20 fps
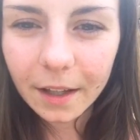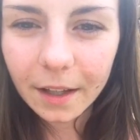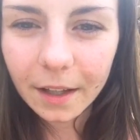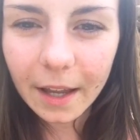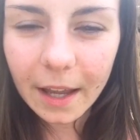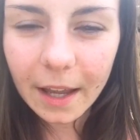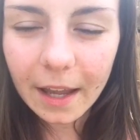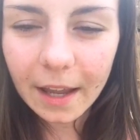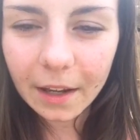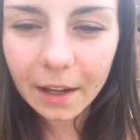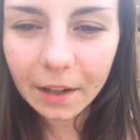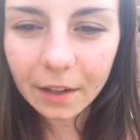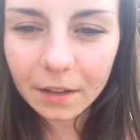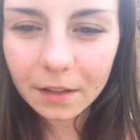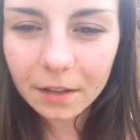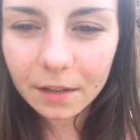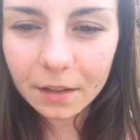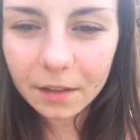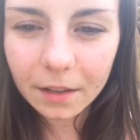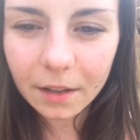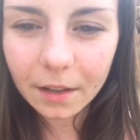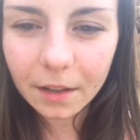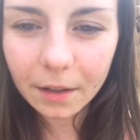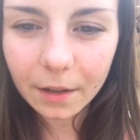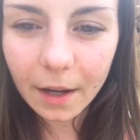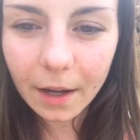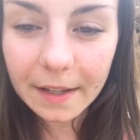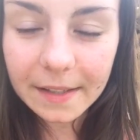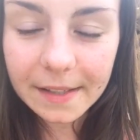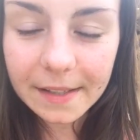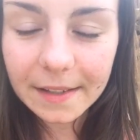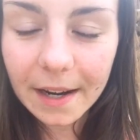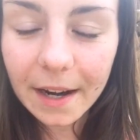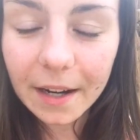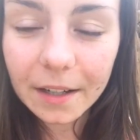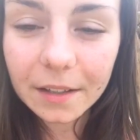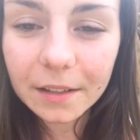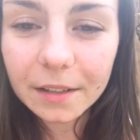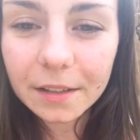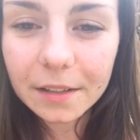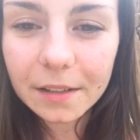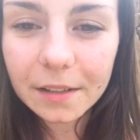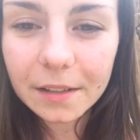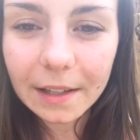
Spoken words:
And I started